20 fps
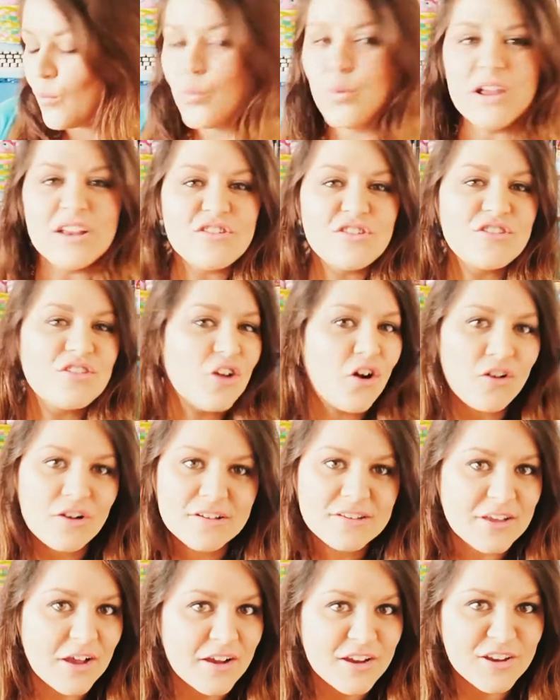which sock
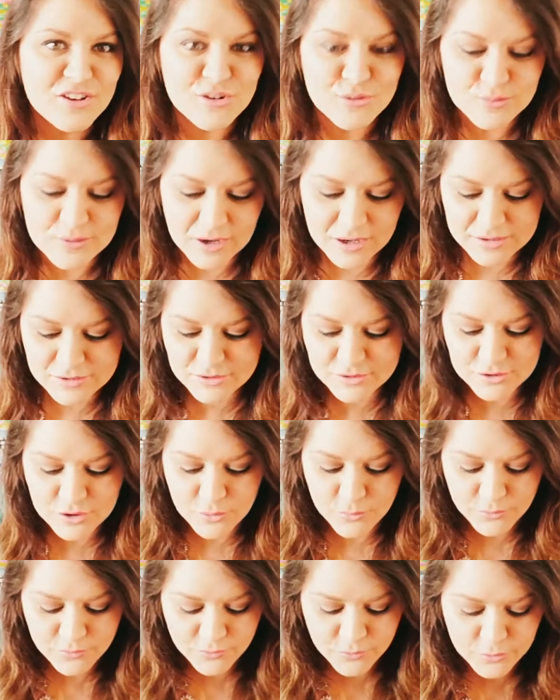size you'd like to
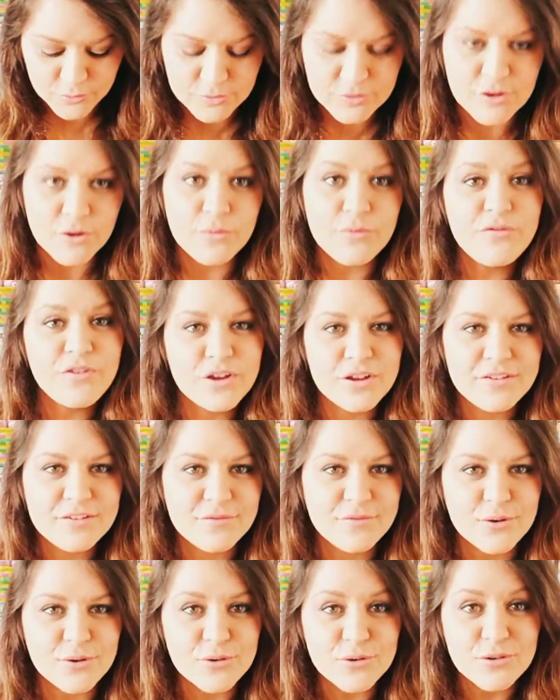go for. So first
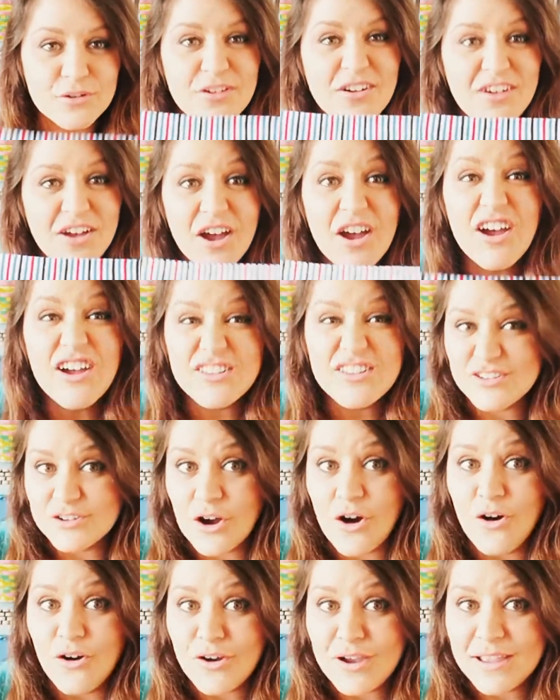of all, a
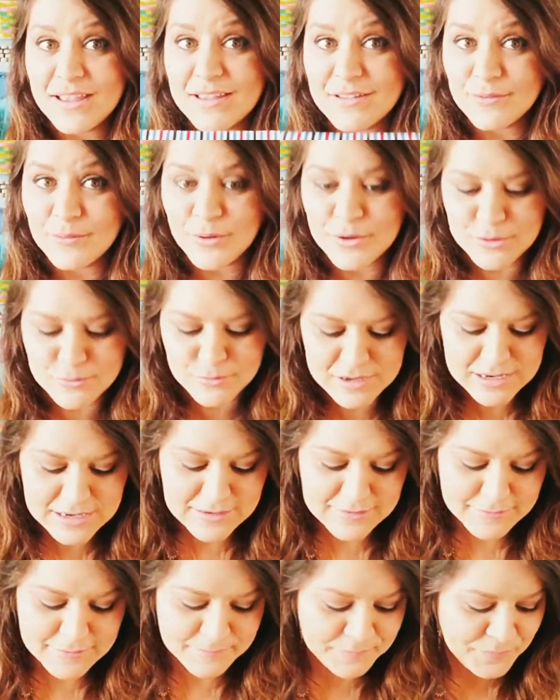sock is what you
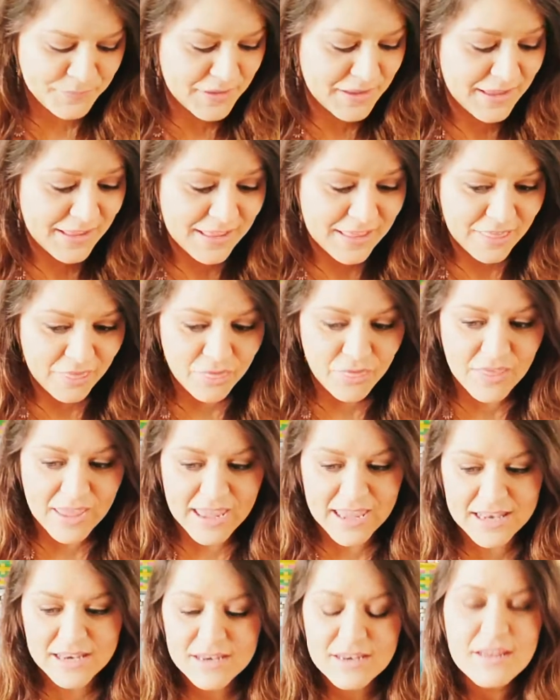need.
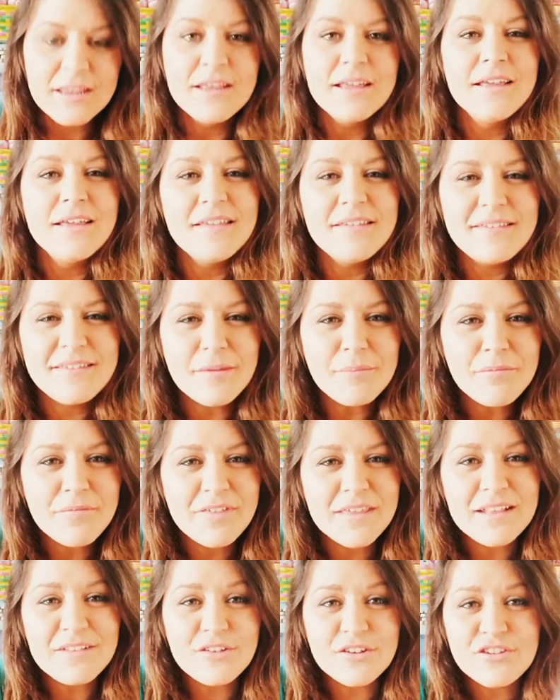Then
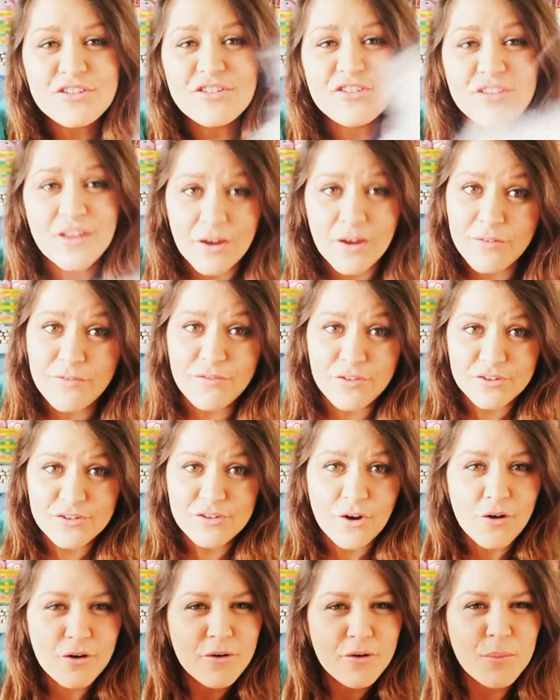something to stuff the
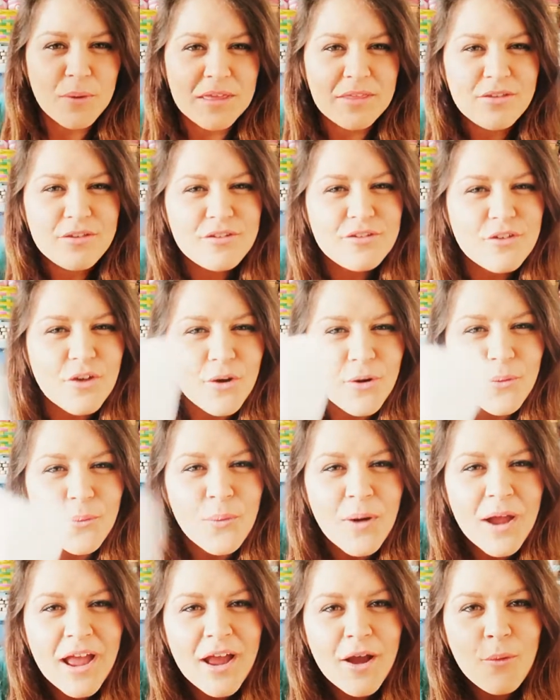sock with. So
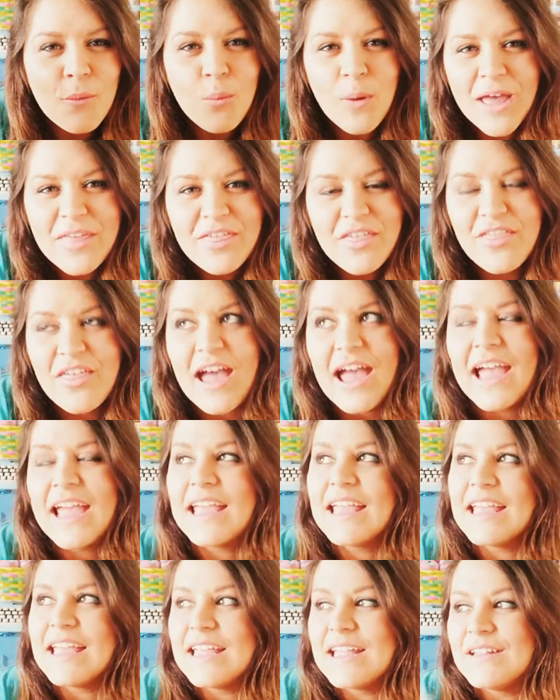whether that
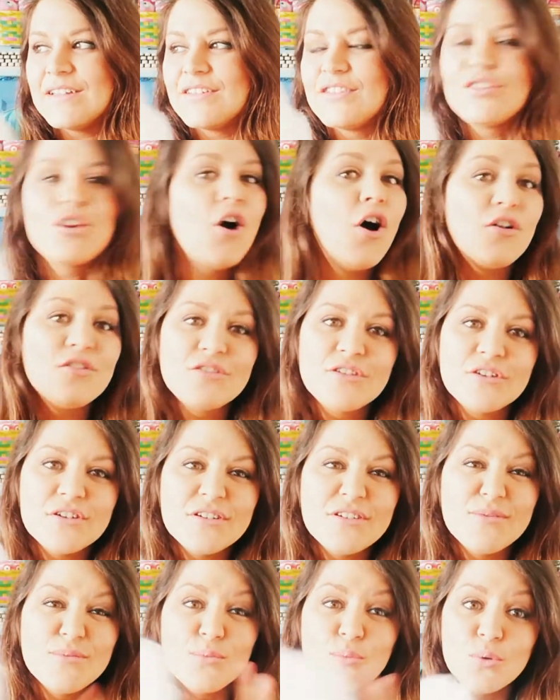is
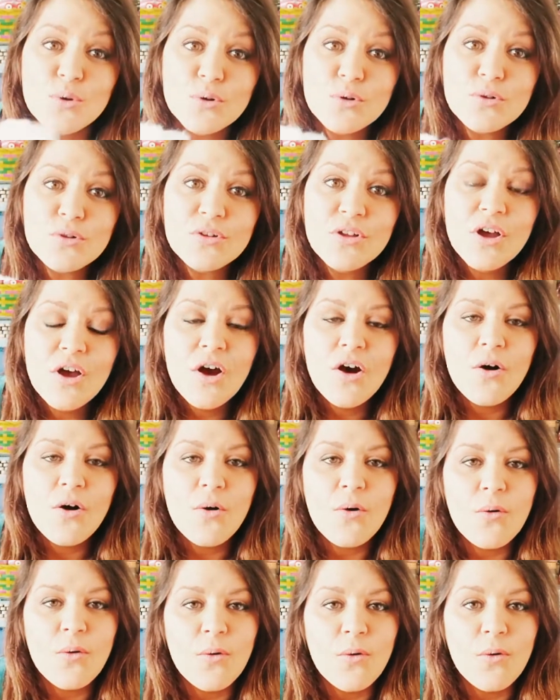cotton wool,
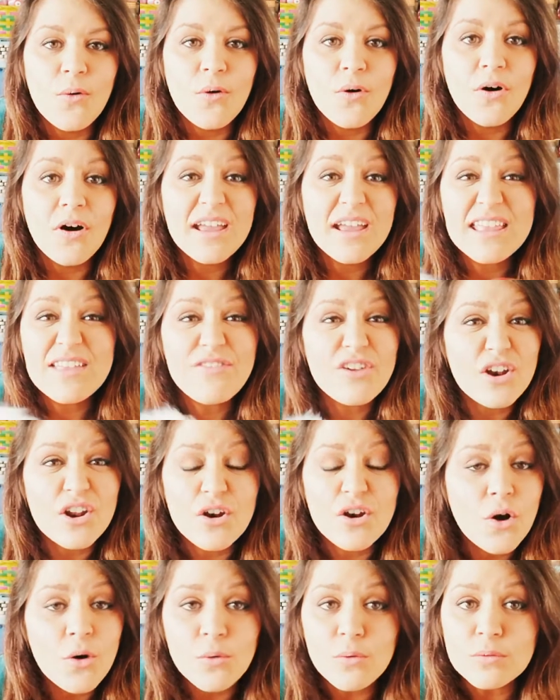or even
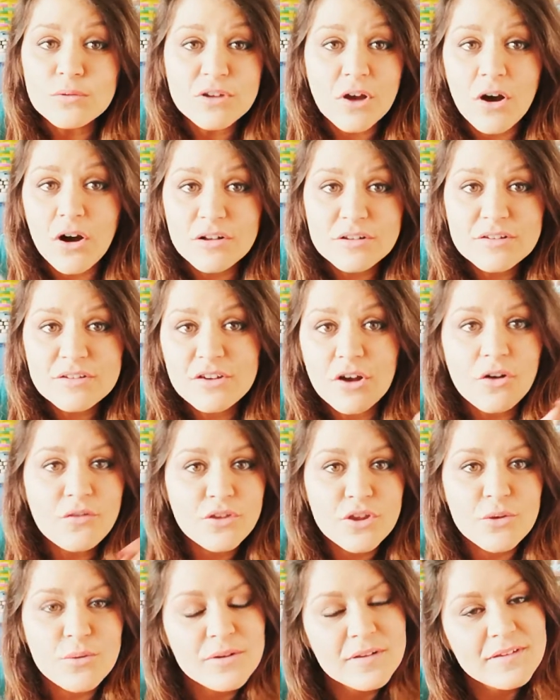an older odd sock
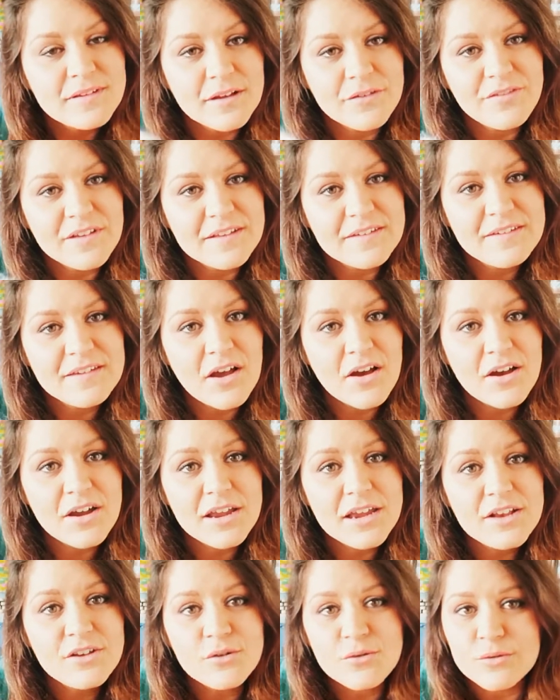that you can stuff
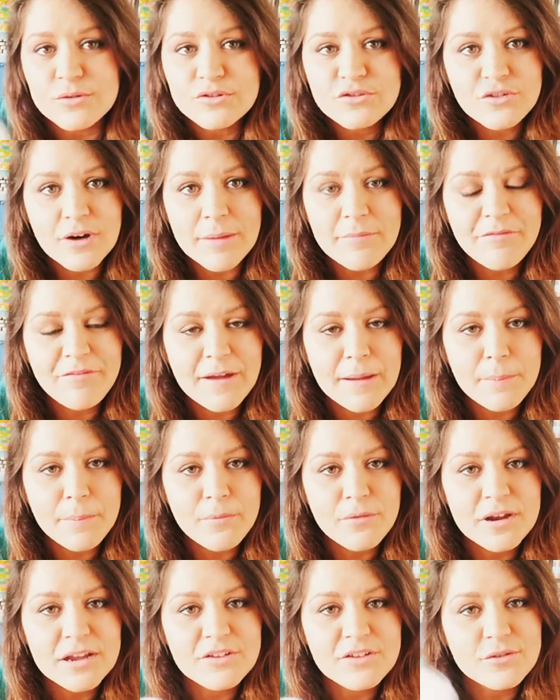inside, or scrap
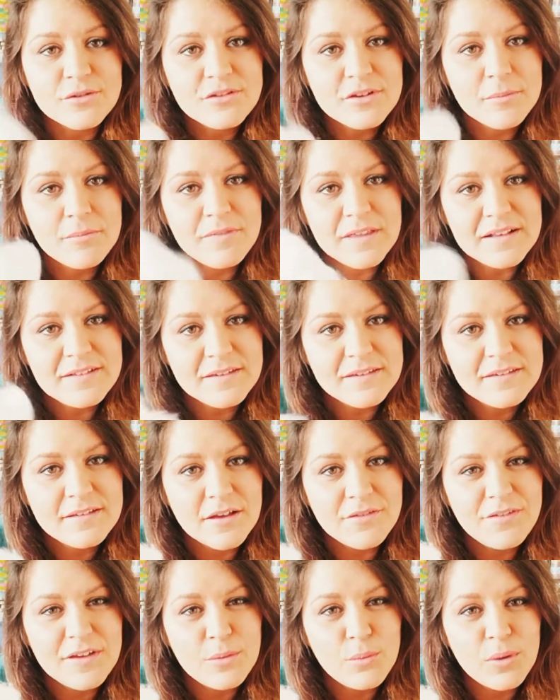fabrics, or something to
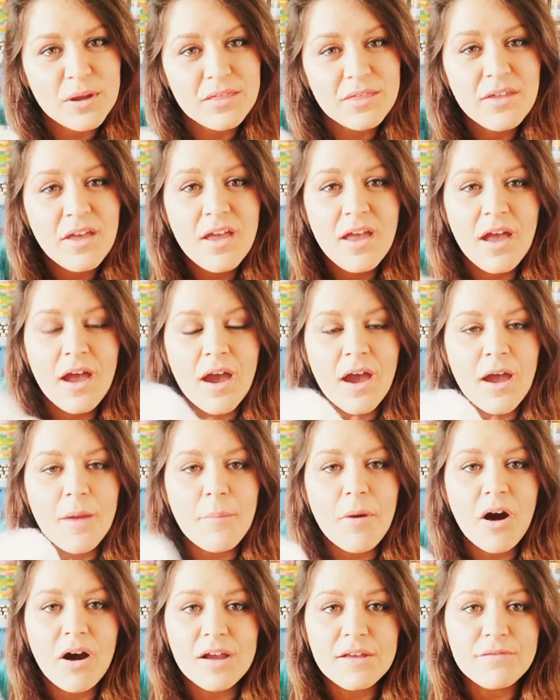stuff it with.
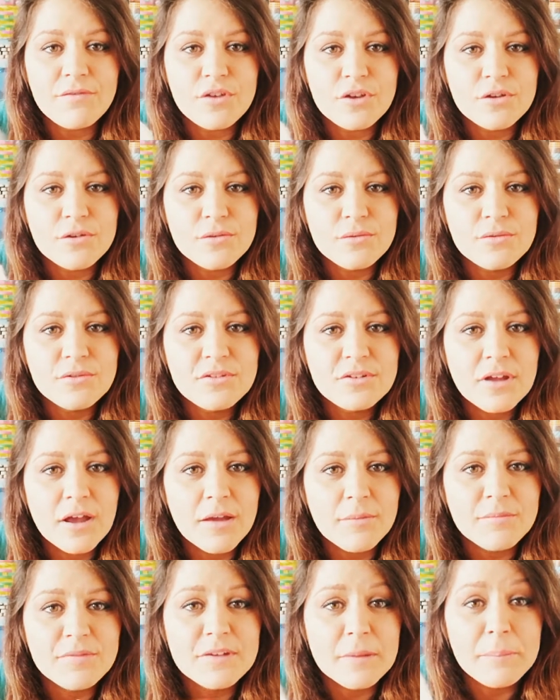I've used
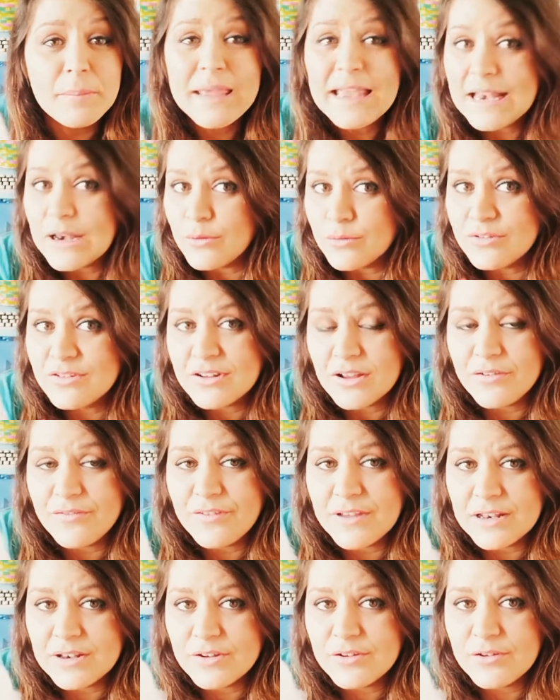some pillow
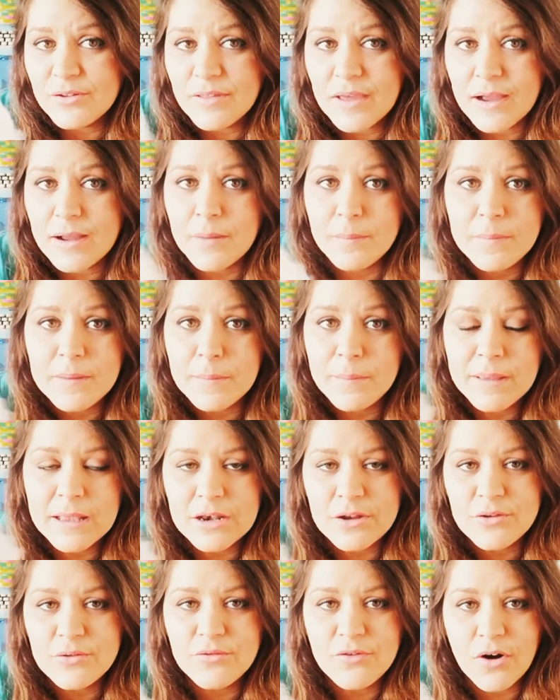stuffing, so that could be a pillow
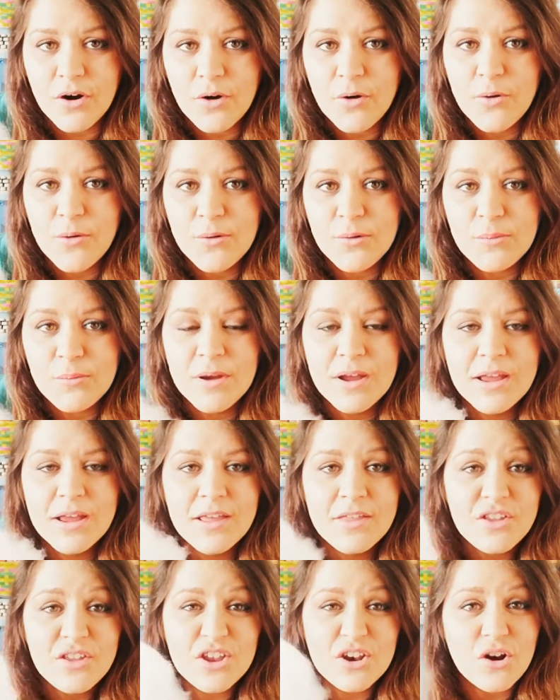you've got at home
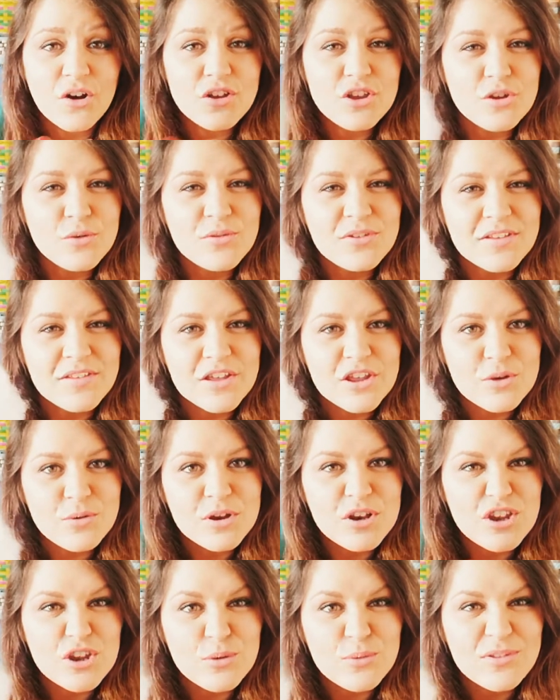that you're not using that you
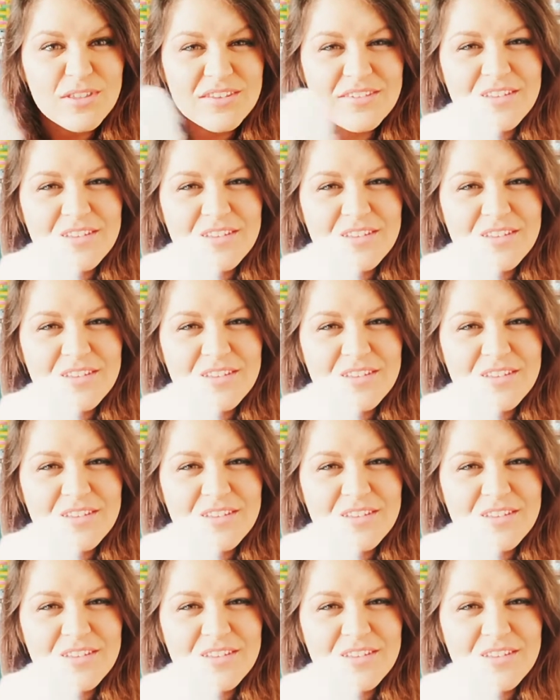can use the